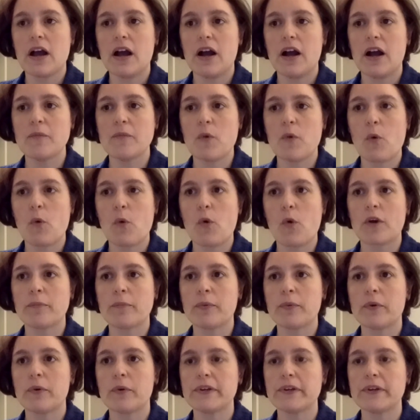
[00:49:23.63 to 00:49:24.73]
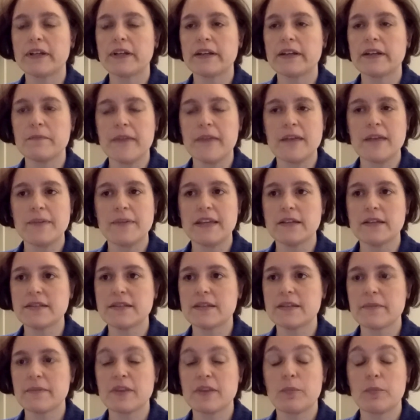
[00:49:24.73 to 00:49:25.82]
um, or put maybe
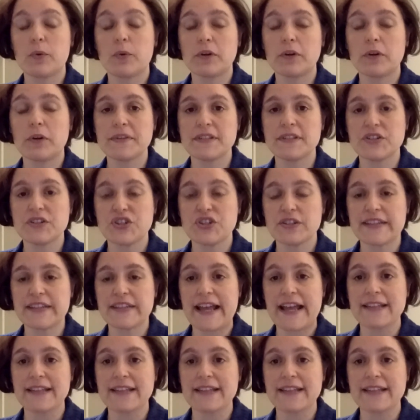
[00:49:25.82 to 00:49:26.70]
some of the board positions